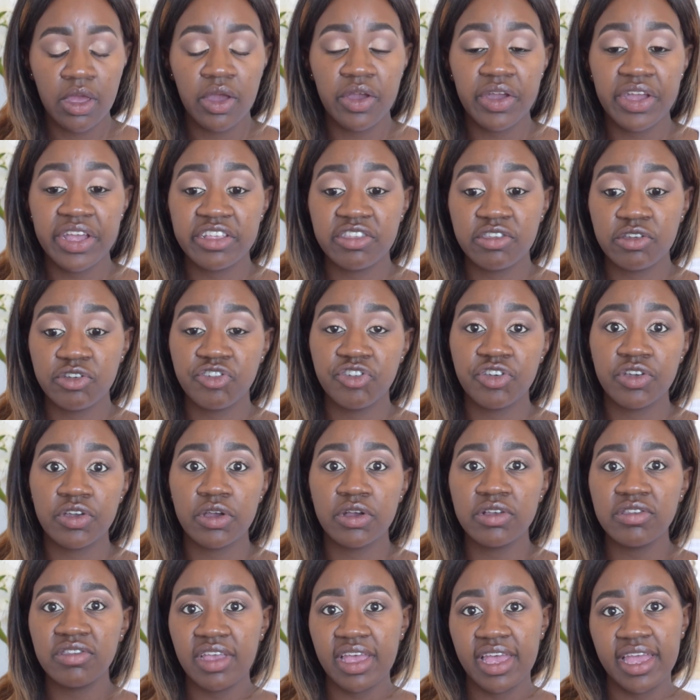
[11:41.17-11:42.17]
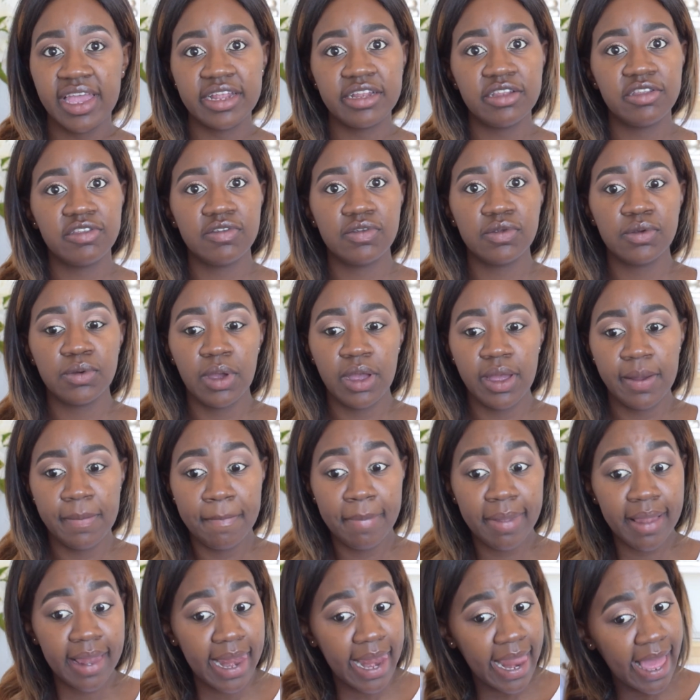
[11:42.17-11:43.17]
Okay, so she goes ahead to
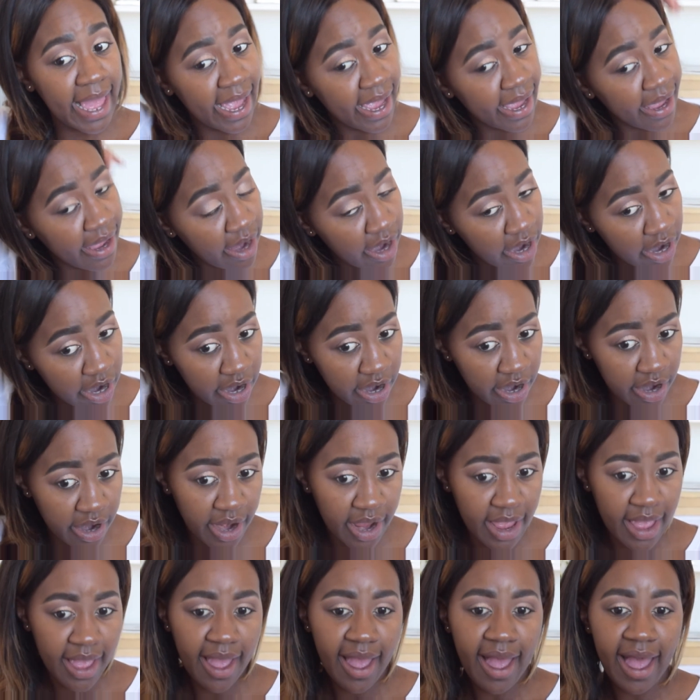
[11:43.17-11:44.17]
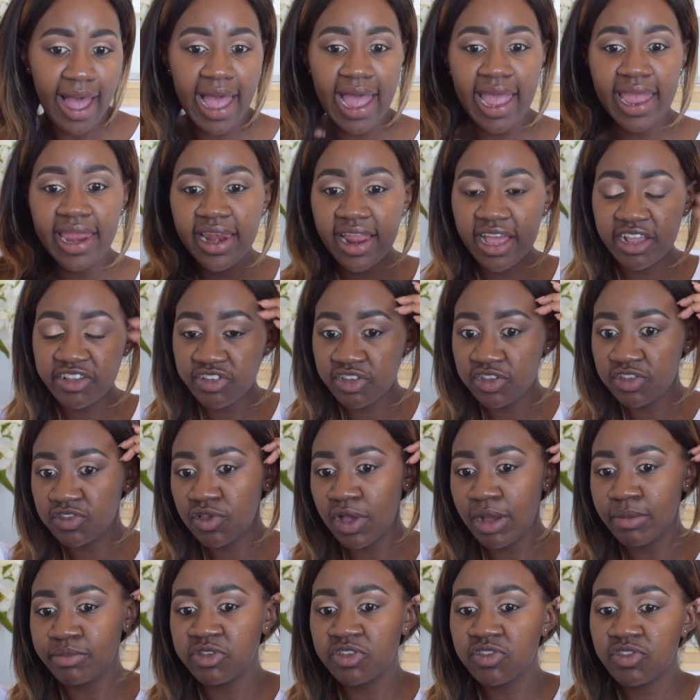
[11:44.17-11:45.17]
apply her eyelashes,
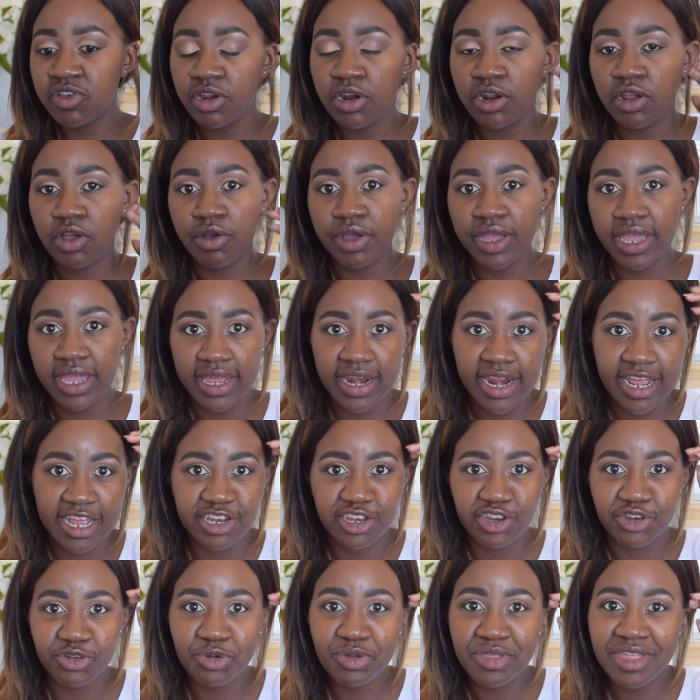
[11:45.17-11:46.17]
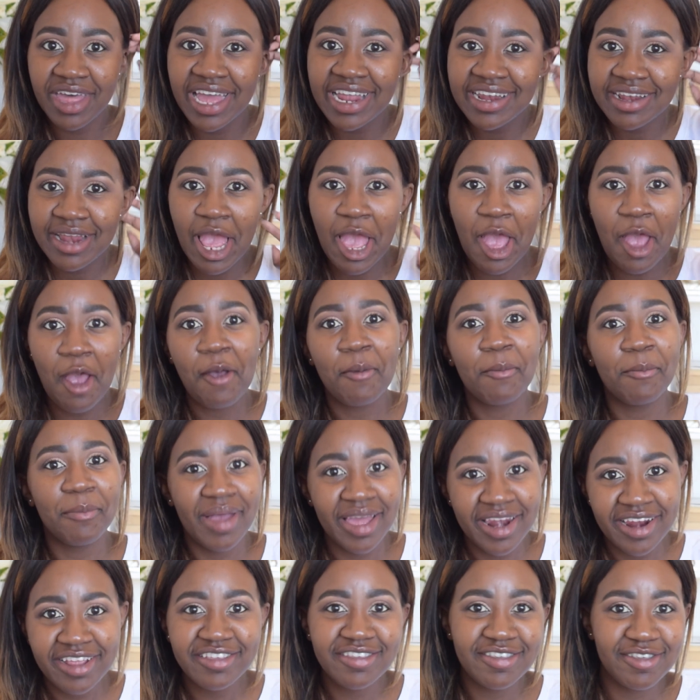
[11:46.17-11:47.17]
so I'm just going to go ahead and do that.
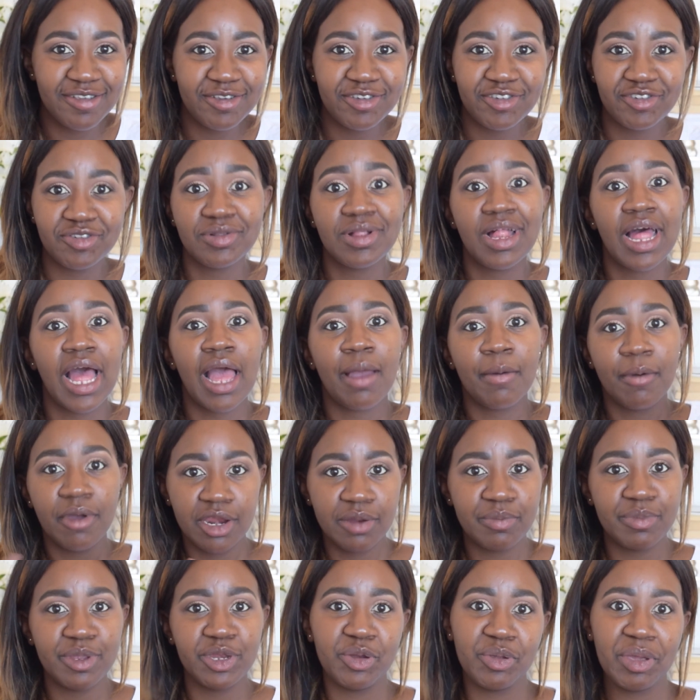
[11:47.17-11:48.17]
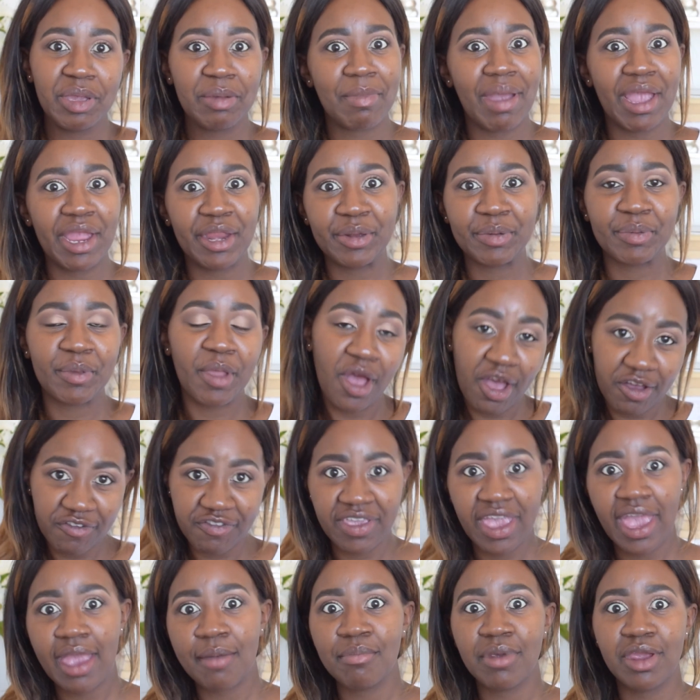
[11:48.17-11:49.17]
But as usual, I'm going to be doing mine
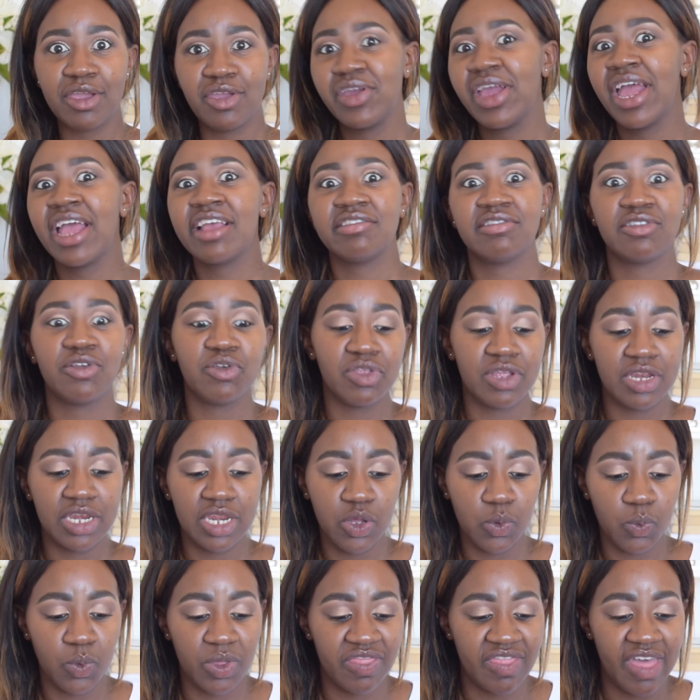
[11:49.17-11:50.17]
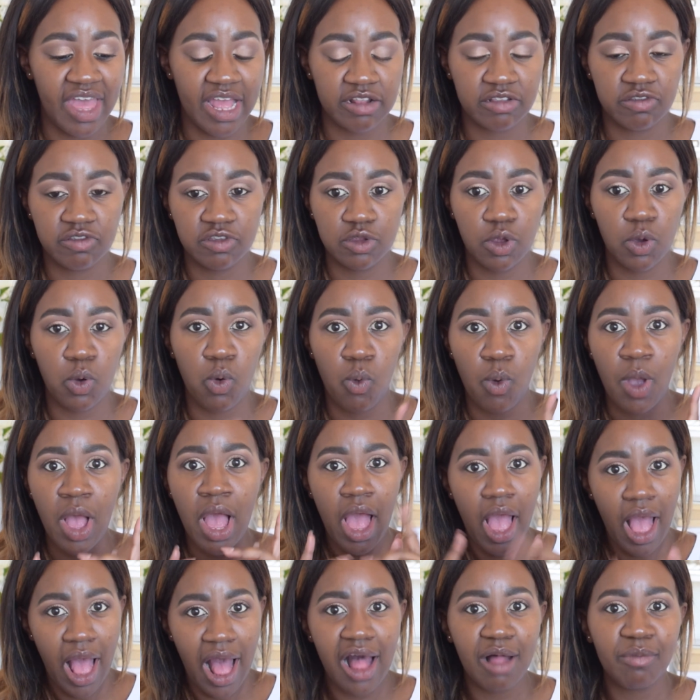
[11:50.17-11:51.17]
off camera. You guys know the deal with that. So
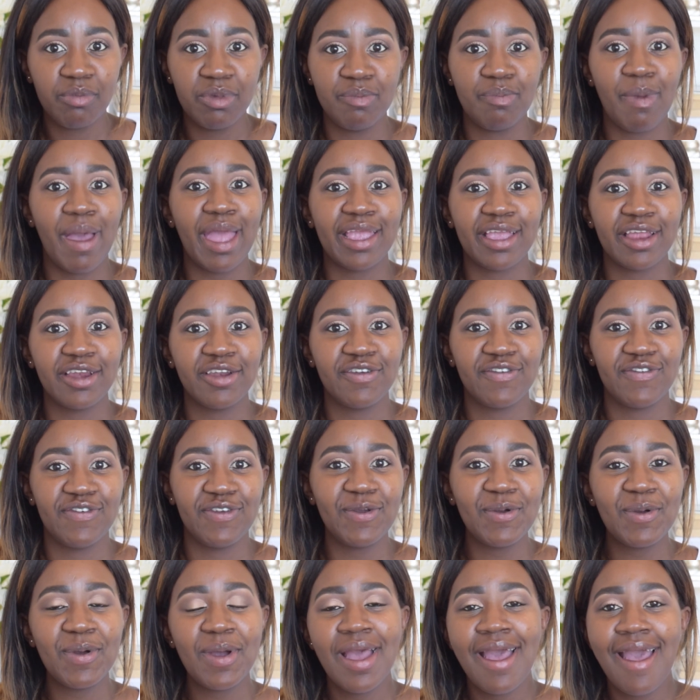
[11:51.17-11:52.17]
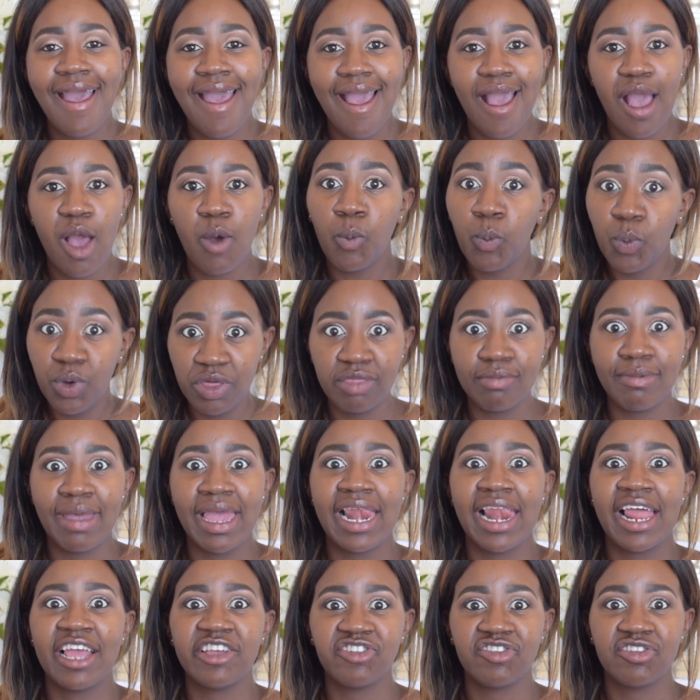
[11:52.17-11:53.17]
I'll be back in a few with
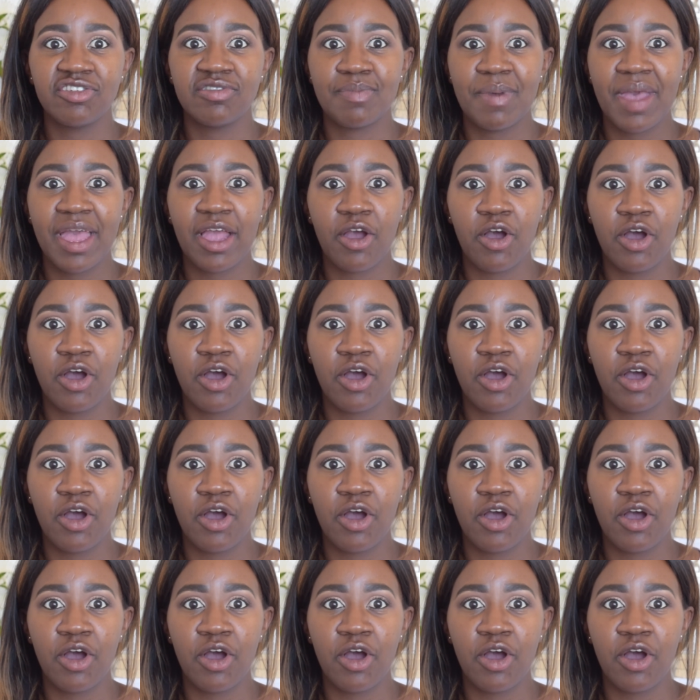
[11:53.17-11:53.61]
my lashes back